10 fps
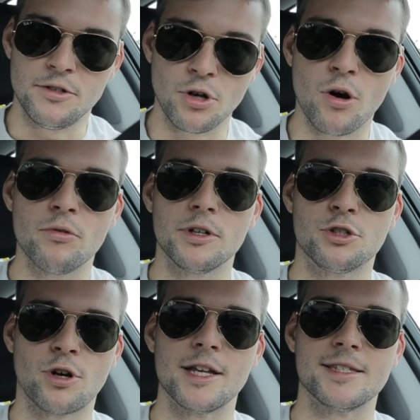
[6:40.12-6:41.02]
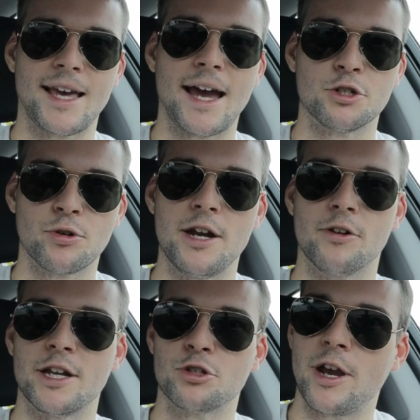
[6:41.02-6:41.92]
Don't trust that
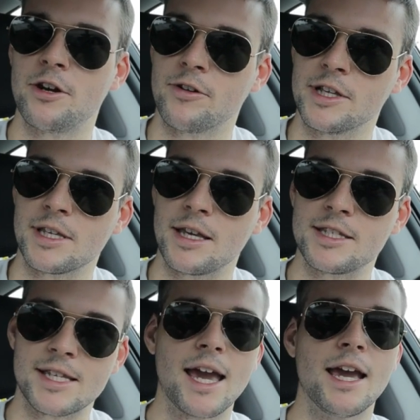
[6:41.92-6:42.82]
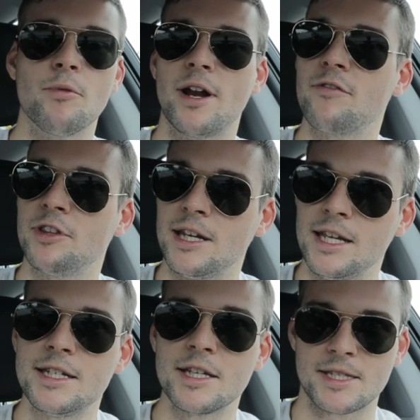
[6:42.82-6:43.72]
trainer. That trainer is saying whatever they
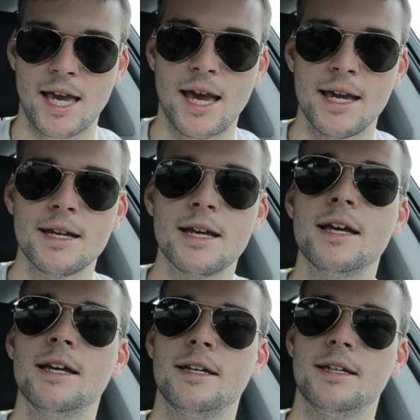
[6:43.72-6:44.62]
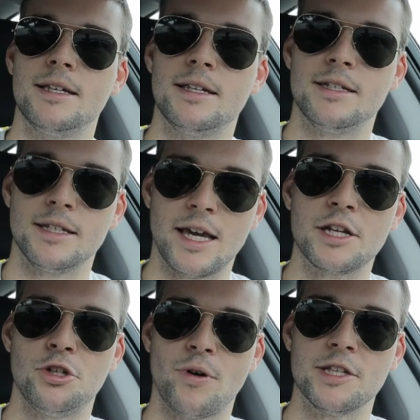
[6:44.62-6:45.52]
need to say to
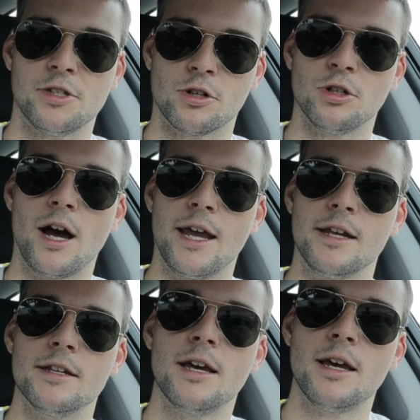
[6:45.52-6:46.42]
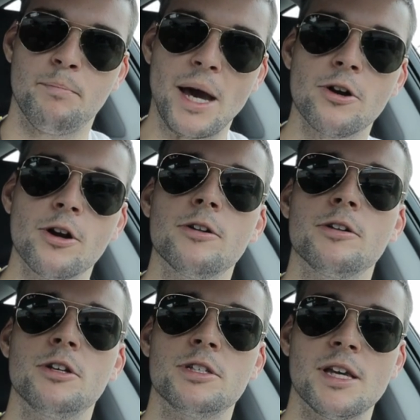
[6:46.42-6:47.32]
get you as their client. Better
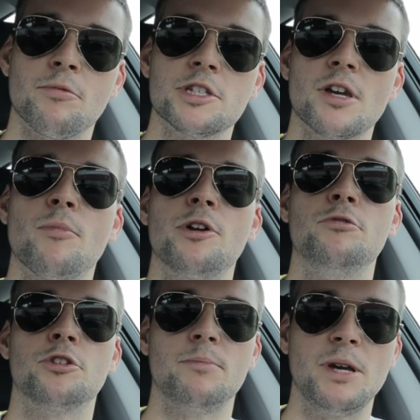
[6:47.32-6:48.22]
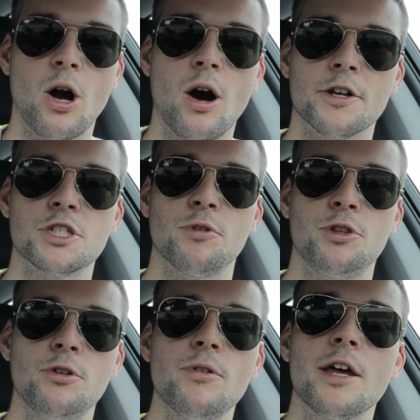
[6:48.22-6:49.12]
to sit with someone who's going to be honest
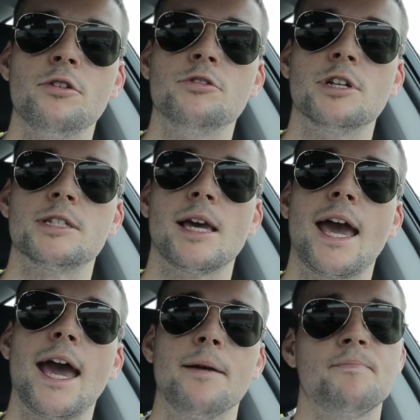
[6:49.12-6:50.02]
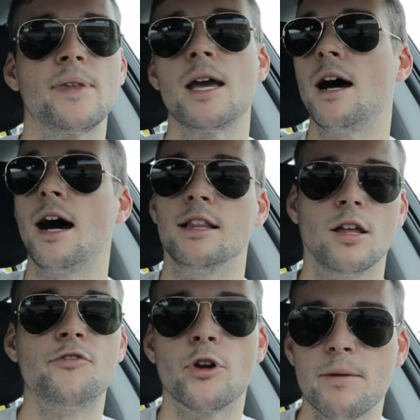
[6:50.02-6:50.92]
with you and who's going to say, hey, I
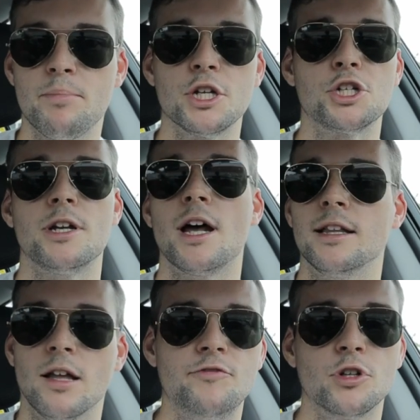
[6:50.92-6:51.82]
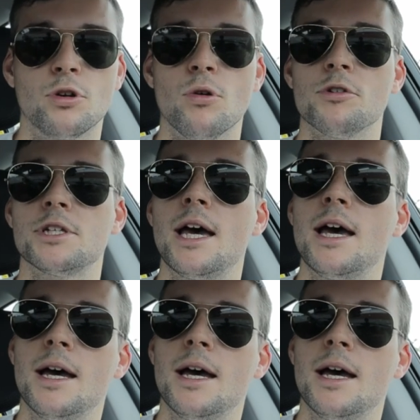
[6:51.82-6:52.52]
love your ambition, I love your goals,